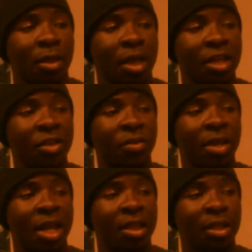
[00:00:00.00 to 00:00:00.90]
and then you
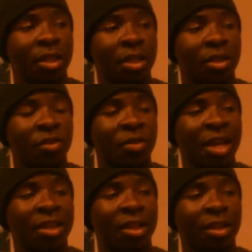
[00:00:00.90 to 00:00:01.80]
got you
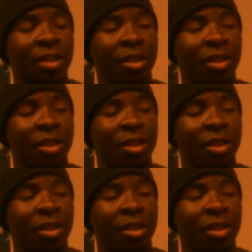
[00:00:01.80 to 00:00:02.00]
got the,